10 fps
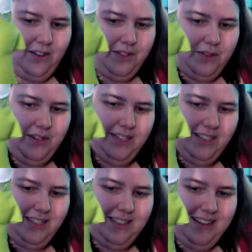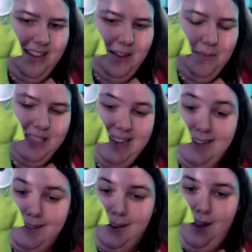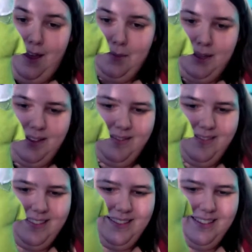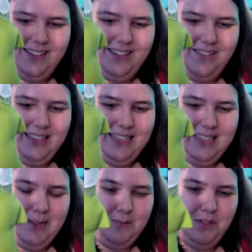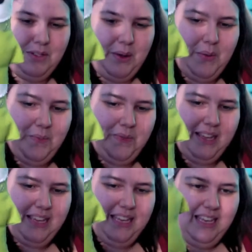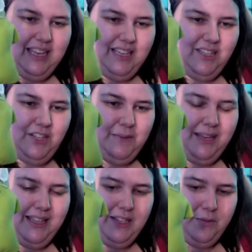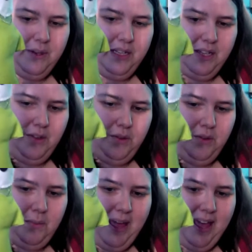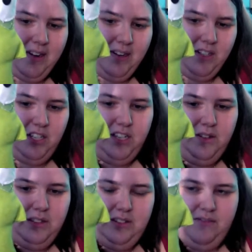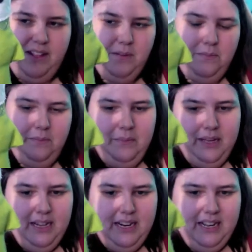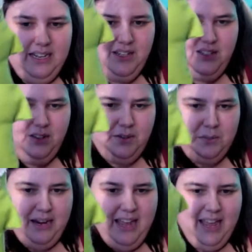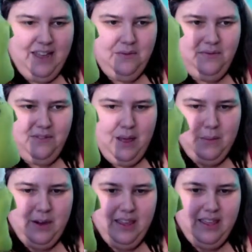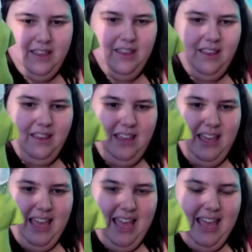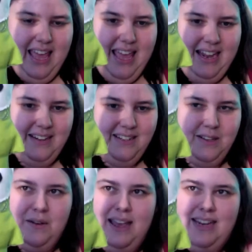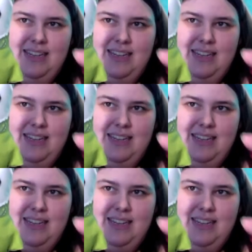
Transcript: of sorts, besides the llama with The Sims. So she made this really cool pattern. She used felt, but I just used what I had, fabric. And so I